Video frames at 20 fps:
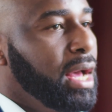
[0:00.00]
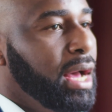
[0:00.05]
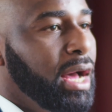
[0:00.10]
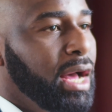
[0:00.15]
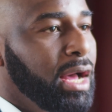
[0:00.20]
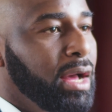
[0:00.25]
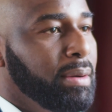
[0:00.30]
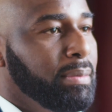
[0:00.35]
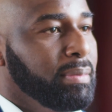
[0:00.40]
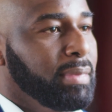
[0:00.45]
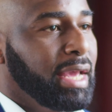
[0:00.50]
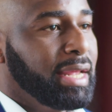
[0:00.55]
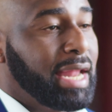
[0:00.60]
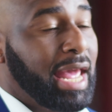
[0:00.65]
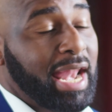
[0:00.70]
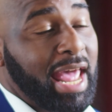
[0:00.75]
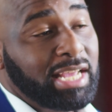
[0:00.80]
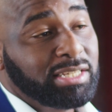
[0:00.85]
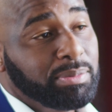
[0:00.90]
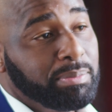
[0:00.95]
And
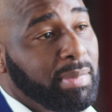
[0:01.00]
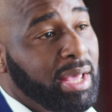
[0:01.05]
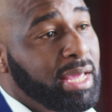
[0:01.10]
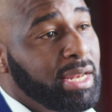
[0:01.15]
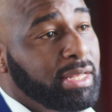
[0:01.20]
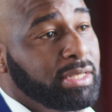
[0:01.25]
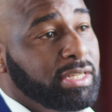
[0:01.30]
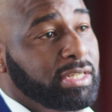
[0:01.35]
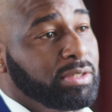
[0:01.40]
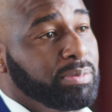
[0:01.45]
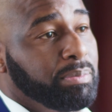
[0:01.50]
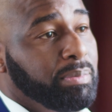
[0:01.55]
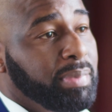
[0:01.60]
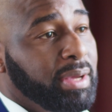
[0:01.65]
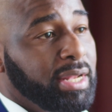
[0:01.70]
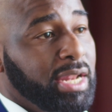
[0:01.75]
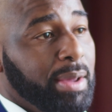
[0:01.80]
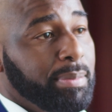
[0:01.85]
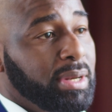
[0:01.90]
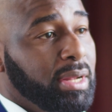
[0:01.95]
that's mainly just
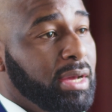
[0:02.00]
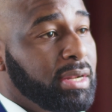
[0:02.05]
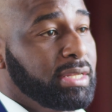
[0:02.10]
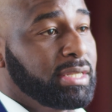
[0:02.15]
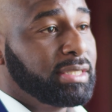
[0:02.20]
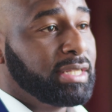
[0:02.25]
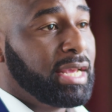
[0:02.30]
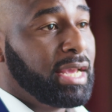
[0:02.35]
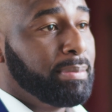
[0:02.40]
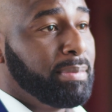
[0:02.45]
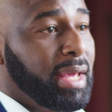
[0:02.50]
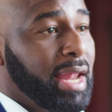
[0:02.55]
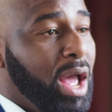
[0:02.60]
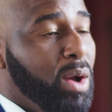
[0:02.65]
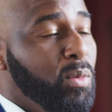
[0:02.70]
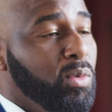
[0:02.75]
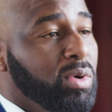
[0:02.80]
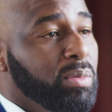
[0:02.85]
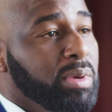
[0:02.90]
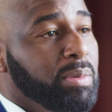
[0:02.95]
being able to understand, man, I
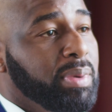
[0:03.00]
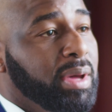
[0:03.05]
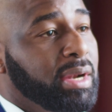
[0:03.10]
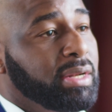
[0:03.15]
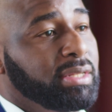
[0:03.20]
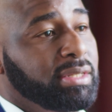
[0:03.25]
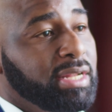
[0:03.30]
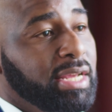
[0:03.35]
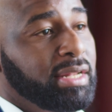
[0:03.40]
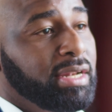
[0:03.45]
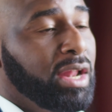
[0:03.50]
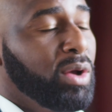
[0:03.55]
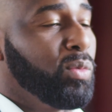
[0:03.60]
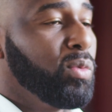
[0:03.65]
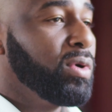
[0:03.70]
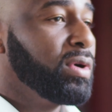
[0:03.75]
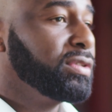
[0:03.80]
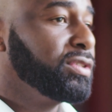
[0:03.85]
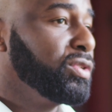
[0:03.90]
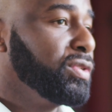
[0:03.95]
want to be better today than I
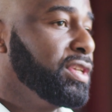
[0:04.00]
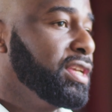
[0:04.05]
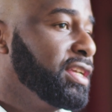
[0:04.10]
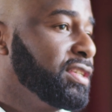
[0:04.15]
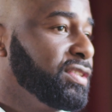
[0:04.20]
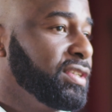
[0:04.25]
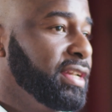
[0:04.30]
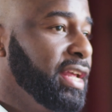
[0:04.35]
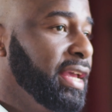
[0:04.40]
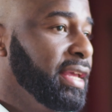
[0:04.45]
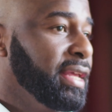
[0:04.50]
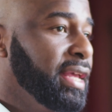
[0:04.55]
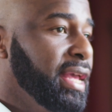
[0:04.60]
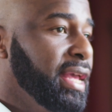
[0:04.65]
was on yesterday.